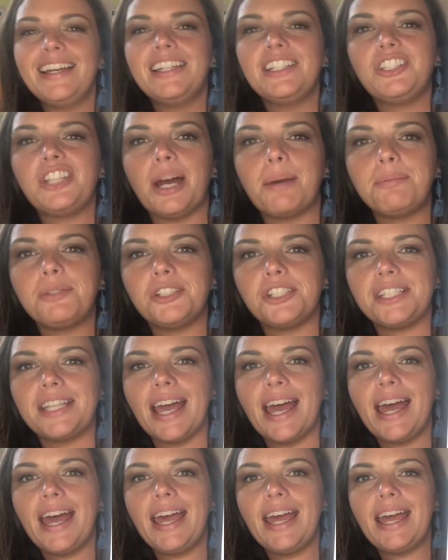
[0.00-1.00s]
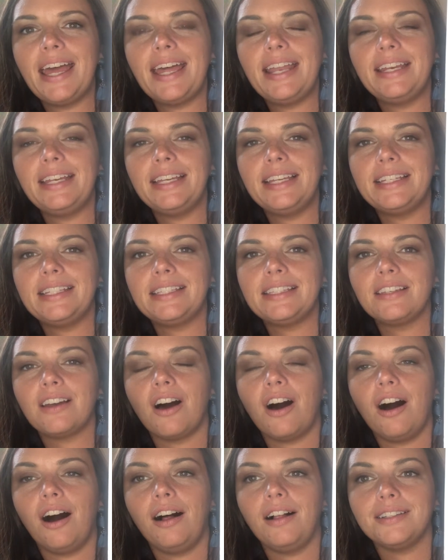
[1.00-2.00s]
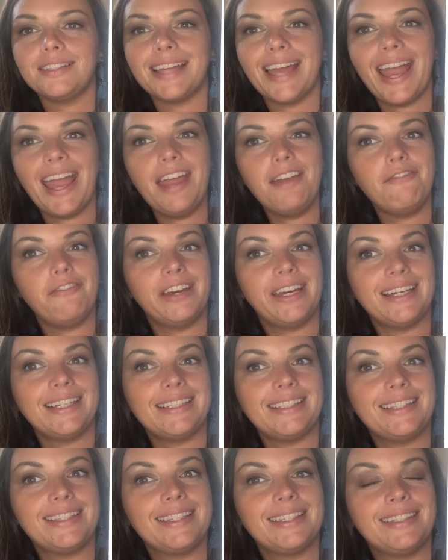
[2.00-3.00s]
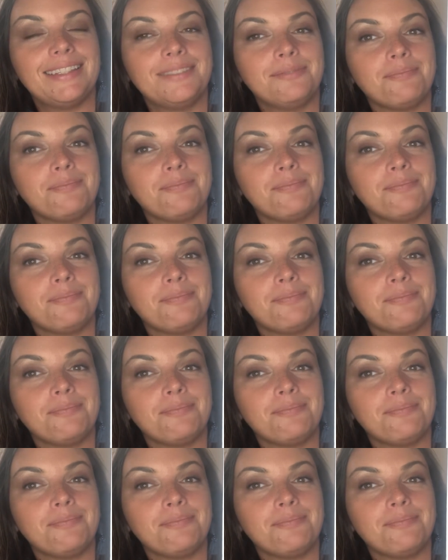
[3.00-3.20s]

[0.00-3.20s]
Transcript: Chapter 10 is called Aphids,